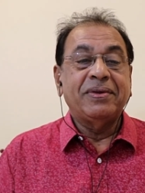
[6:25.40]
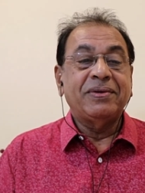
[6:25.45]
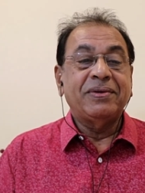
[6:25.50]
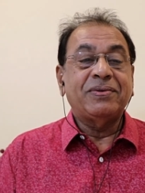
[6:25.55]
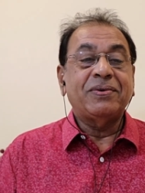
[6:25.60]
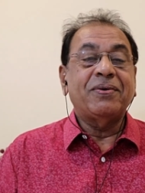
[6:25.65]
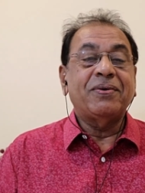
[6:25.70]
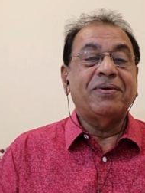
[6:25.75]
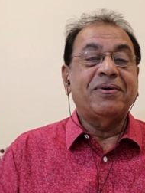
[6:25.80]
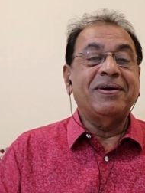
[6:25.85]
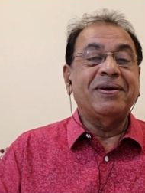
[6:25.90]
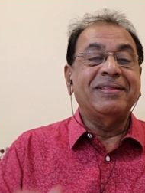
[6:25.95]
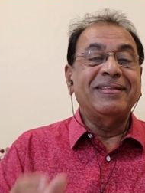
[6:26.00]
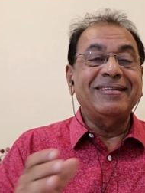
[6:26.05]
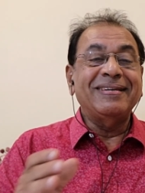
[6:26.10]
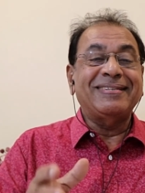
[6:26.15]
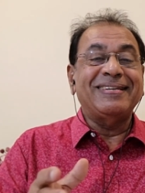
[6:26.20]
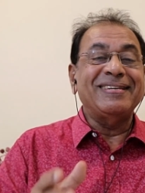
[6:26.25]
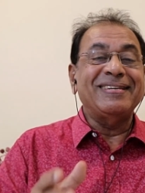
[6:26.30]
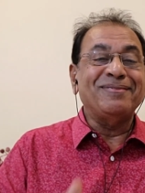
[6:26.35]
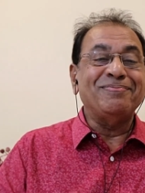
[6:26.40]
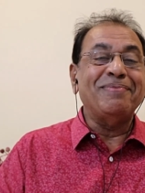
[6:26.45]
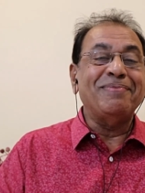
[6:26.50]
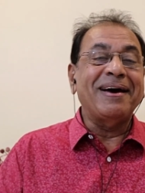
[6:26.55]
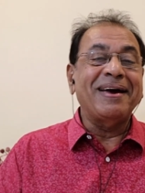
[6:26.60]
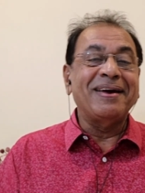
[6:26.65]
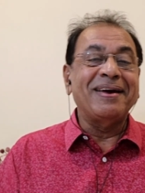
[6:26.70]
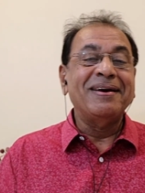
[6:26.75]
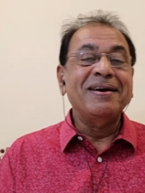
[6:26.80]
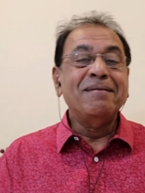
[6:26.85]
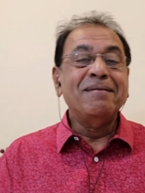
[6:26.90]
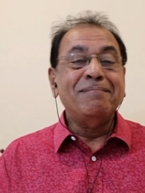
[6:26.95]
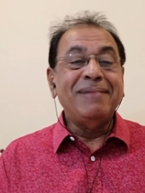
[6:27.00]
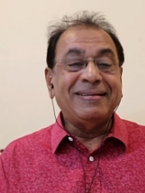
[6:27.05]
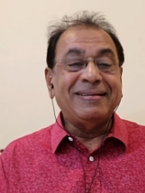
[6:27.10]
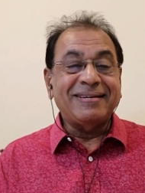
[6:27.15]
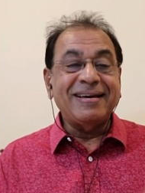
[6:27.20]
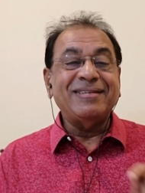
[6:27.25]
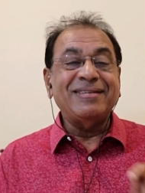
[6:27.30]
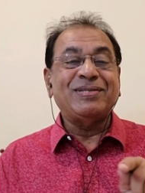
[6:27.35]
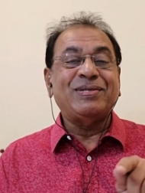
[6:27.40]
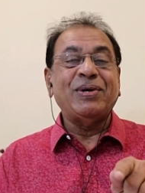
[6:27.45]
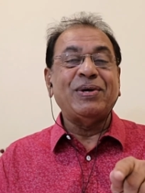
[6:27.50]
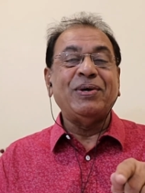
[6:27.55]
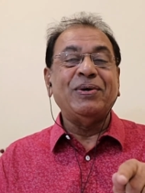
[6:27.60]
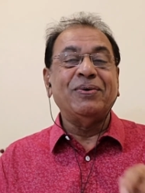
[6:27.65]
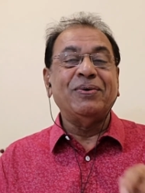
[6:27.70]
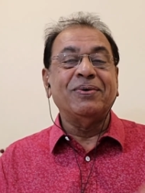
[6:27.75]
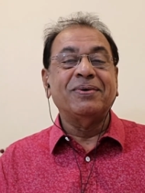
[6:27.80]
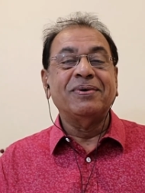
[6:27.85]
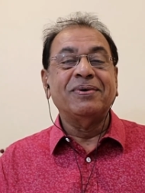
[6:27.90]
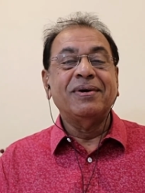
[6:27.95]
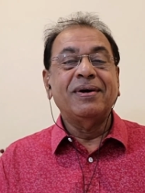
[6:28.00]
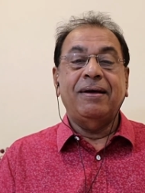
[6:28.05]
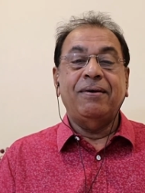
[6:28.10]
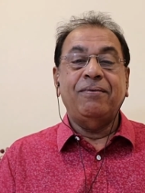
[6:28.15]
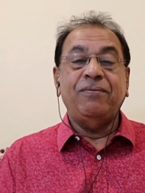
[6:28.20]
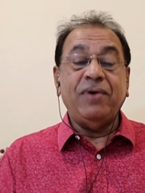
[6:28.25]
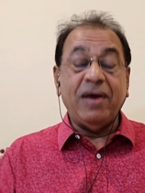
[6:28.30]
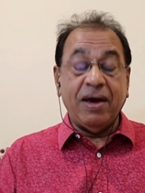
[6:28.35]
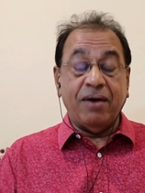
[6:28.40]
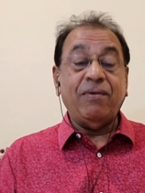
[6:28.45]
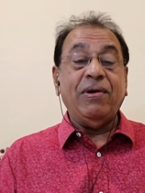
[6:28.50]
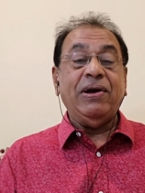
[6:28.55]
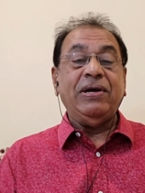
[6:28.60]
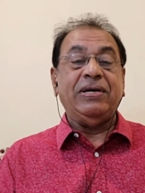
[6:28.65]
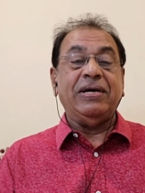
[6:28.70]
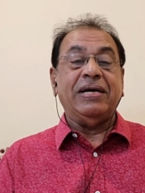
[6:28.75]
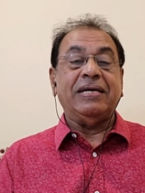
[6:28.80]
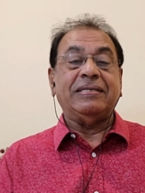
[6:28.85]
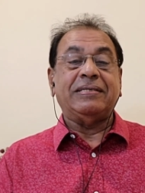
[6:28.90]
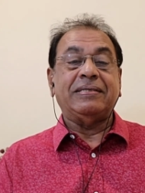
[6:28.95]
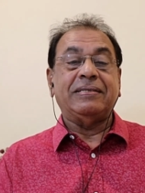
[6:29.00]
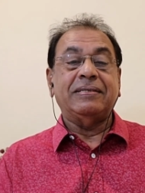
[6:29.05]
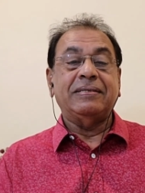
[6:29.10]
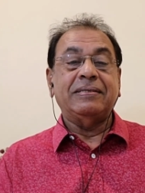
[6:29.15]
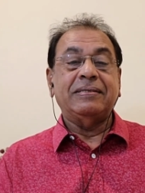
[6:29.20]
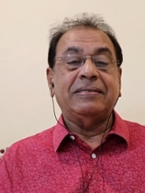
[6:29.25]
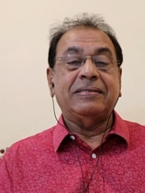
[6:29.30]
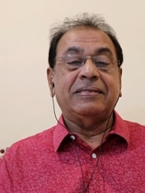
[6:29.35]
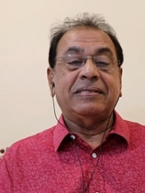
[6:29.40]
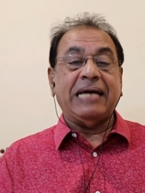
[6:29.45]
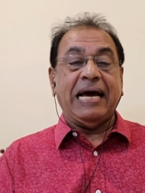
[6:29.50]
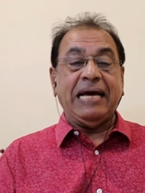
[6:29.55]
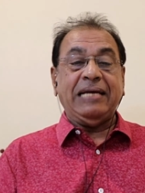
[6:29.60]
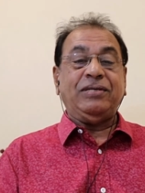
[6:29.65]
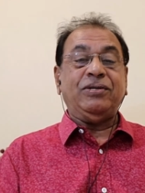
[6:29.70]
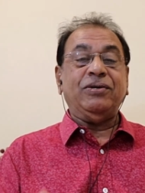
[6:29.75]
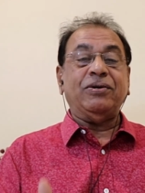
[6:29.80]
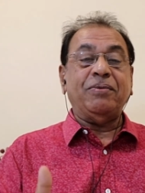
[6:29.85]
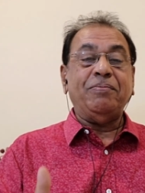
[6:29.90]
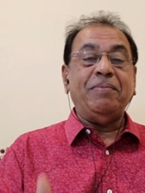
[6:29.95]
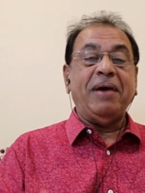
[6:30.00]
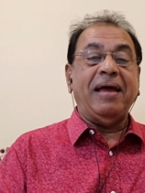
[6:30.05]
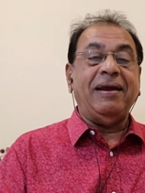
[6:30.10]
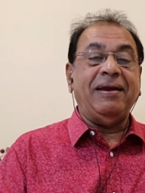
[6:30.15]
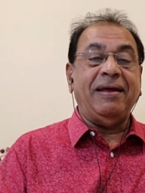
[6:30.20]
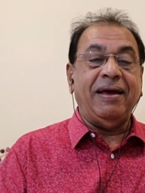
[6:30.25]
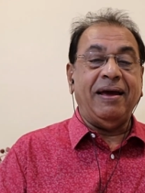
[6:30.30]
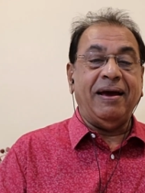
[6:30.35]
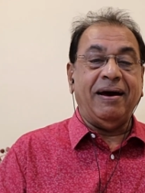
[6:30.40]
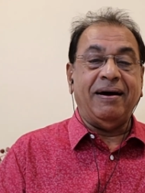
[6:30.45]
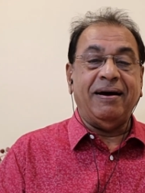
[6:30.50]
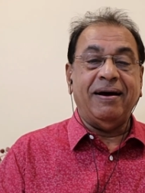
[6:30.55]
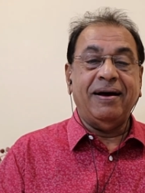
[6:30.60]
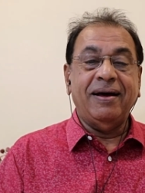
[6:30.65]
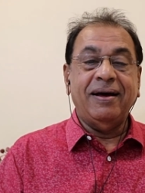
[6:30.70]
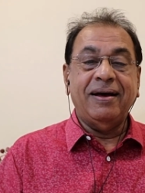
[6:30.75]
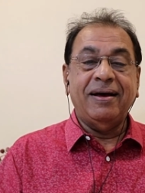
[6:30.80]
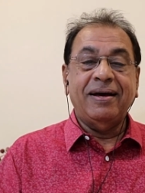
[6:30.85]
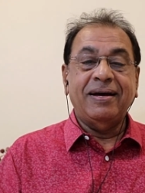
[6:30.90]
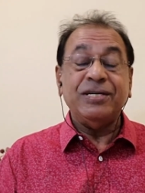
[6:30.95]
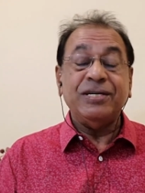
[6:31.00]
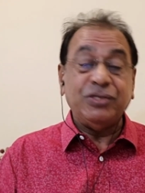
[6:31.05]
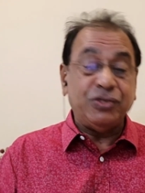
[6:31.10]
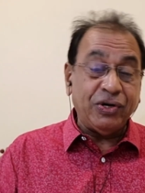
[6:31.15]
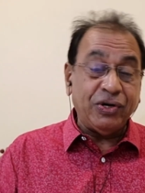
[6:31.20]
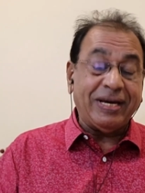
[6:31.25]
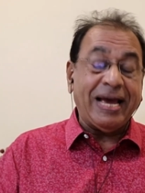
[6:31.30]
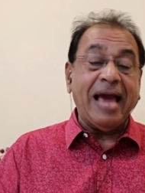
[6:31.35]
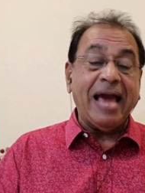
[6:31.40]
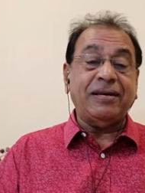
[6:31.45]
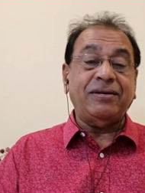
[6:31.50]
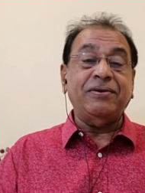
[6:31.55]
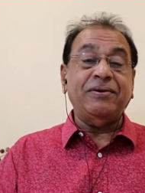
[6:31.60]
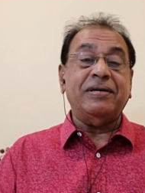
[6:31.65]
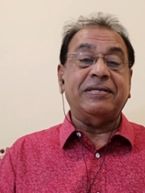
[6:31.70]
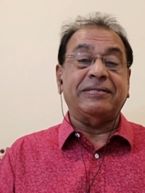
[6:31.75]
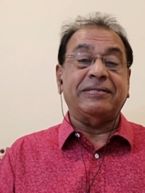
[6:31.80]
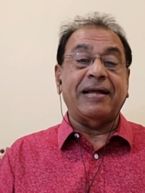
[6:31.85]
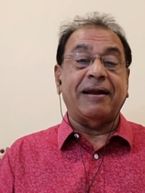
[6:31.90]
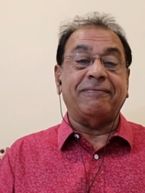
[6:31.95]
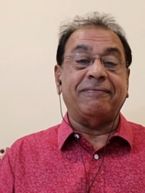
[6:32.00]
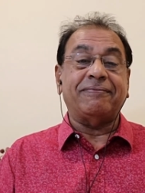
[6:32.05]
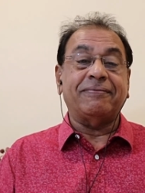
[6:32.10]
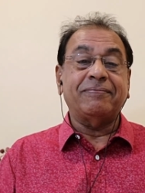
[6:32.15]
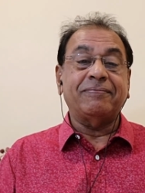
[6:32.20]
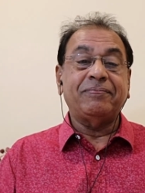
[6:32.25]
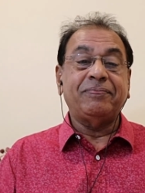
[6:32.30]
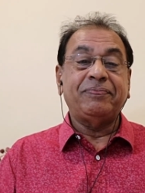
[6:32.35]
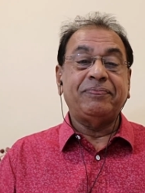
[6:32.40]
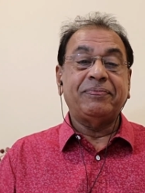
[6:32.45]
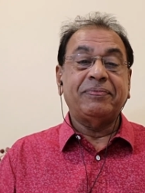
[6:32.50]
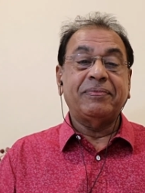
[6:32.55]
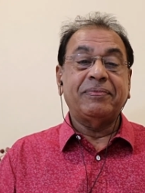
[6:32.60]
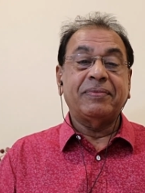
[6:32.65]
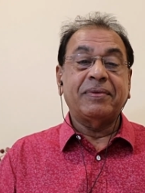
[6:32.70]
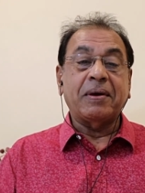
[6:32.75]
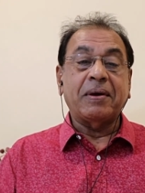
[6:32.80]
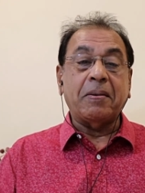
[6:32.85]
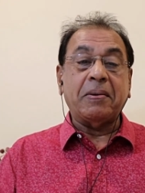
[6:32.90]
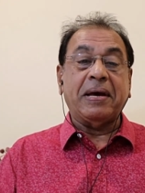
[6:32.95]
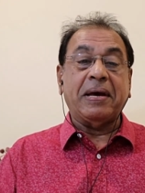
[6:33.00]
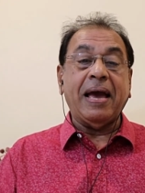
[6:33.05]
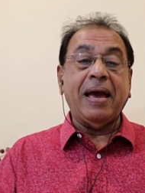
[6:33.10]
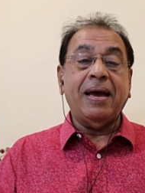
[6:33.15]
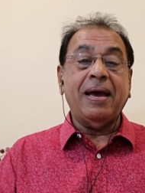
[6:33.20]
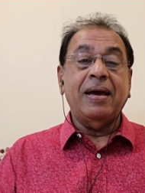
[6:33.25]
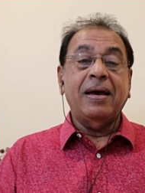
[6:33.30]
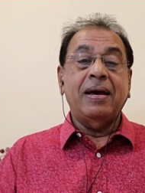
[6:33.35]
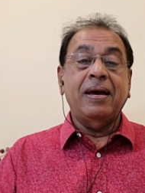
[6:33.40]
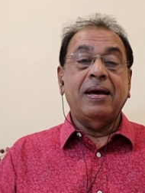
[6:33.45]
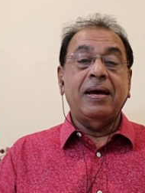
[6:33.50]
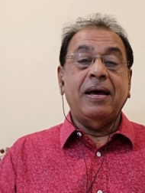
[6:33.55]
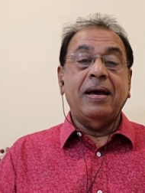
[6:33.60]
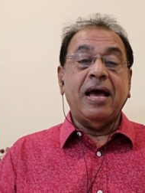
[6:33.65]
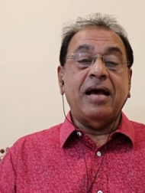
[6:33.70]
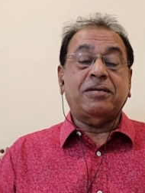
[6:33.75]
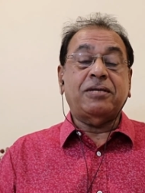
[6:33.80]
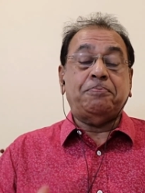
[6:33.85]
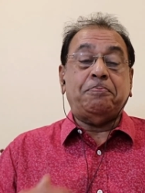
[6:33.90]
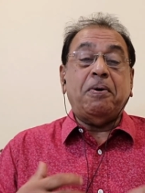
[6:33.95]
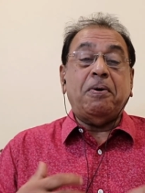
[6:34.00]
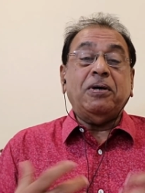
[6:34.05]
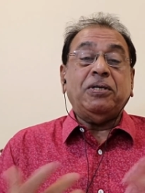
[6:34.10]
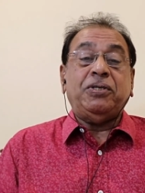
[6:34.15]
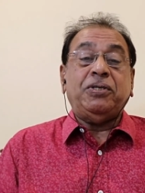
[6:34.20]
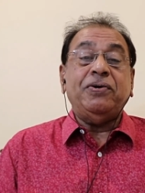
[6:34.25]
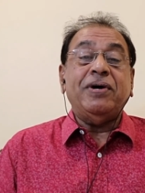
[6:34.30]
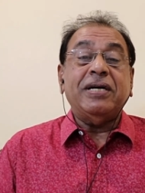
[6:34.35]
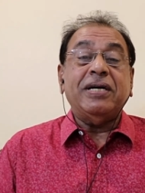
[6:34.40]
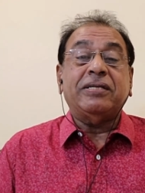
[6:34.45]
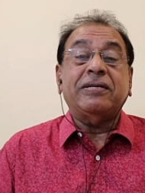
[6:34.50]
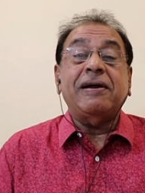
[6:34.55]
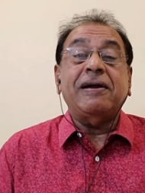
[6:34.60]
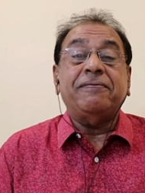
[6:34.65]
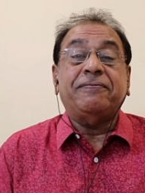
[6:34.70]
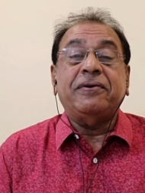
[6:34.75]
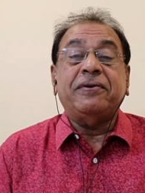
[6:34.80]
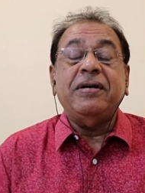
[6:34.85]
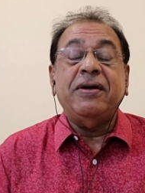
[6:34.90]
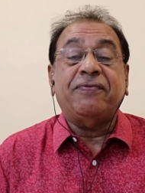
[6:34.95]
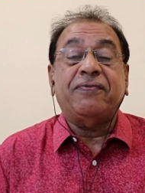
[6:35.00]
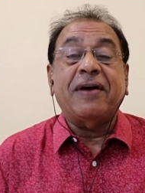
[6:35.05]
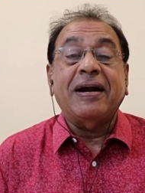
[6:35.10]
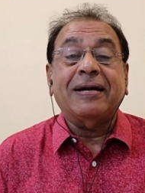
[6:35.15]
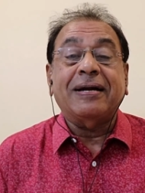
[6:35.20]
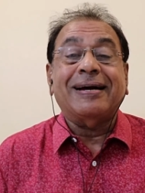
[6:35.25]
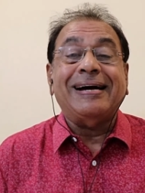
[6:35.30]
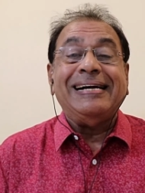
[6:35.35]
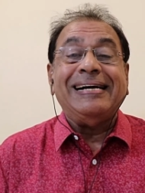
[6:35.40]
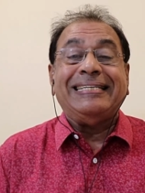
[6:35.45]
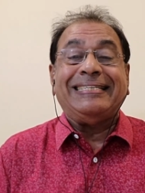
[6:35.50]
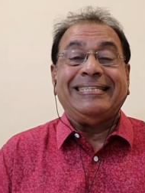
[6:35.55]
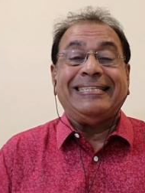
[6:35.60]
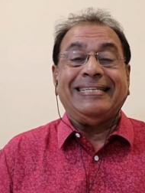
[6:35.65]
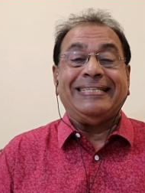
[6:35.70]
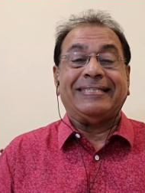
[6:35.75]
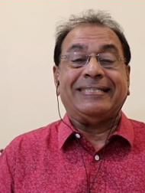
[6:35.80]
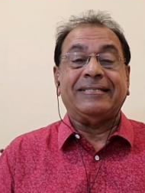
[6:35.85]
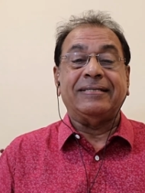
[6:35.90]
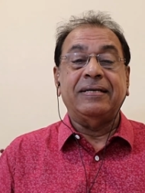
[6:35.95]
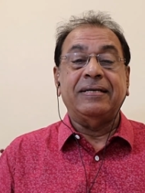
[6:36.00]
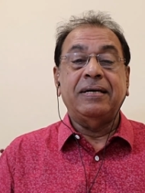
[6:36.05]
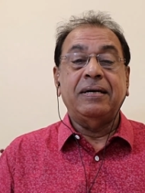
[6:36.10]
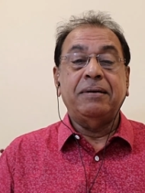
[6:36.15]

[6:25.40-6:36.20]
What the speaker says: So this is my message to you. We are Indians. Try to remain here. Educate yourself. Okay? Expose yourself to different cultures.